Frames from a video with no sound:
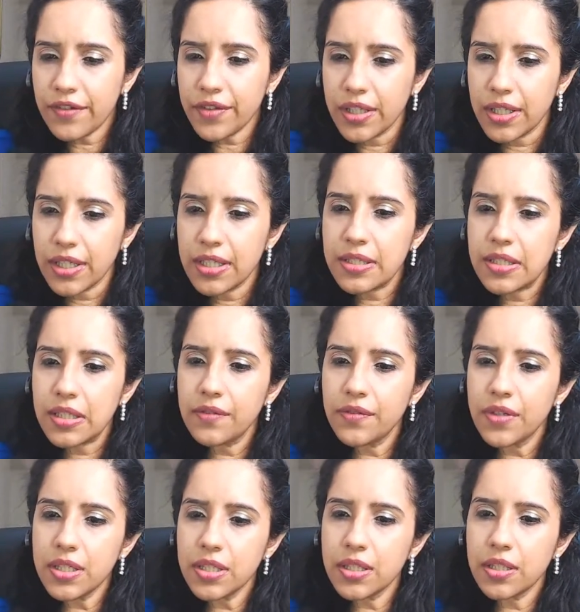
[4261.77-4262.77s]
Ravi, is
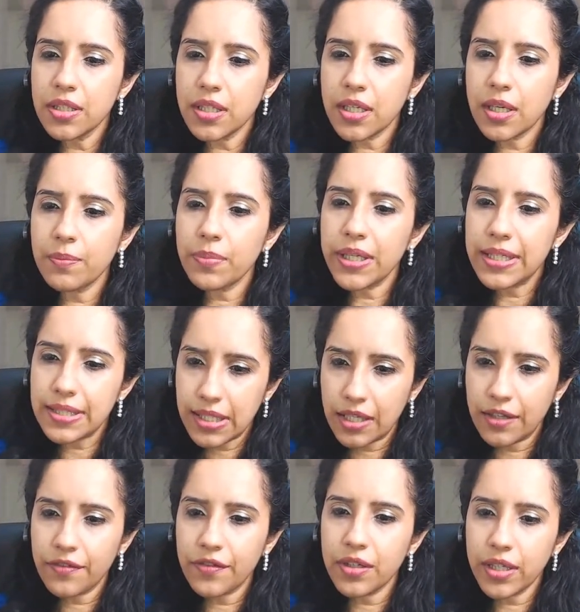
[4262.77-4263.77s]
Silver Tier a complete
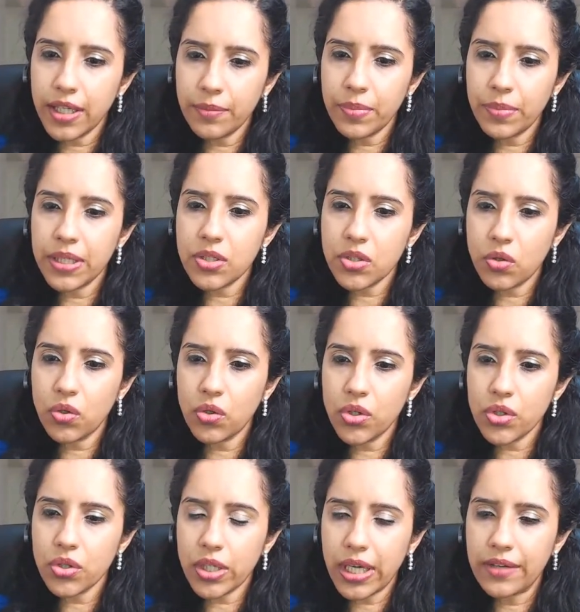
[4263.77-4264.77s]
self-learning based
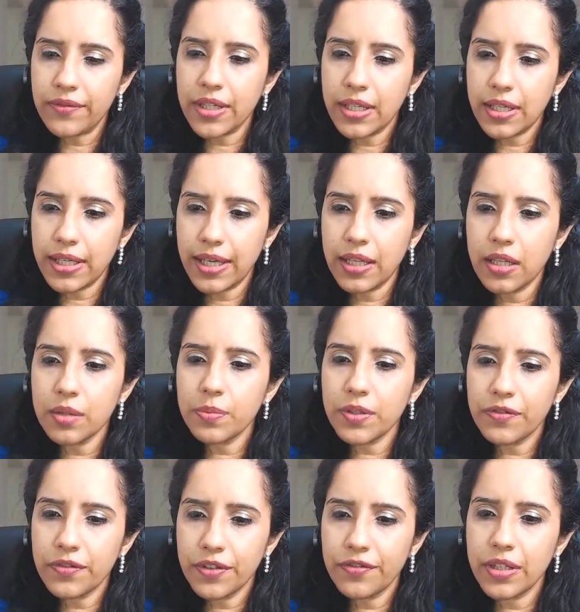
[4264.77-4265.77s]
course, or can we get help
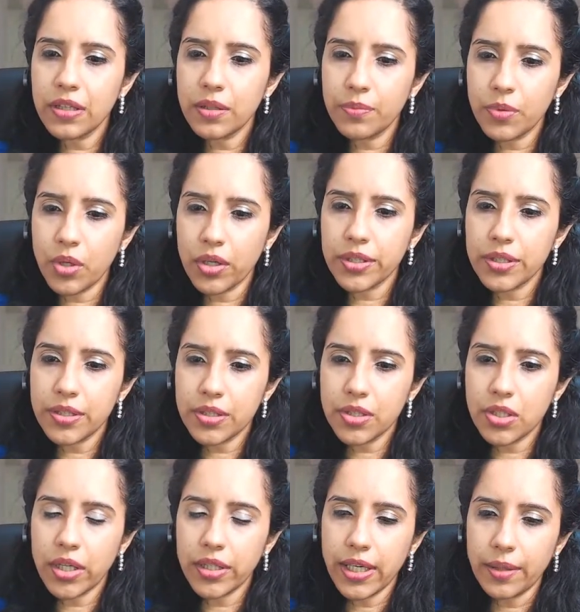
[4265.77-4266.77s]
if we feel the progress
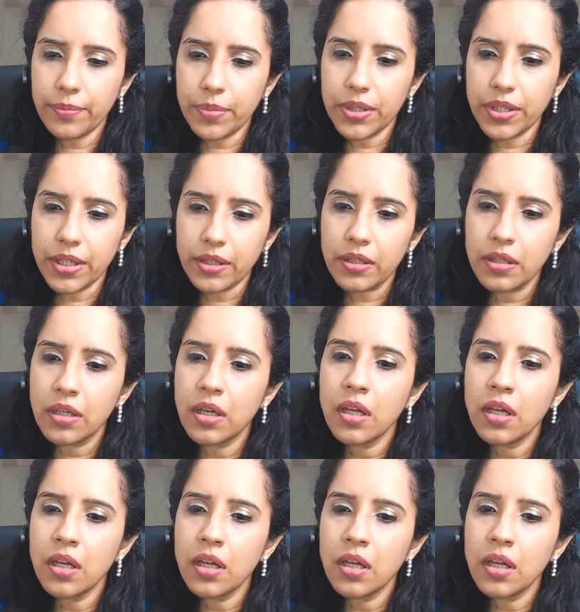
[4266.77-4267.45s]
is not happening?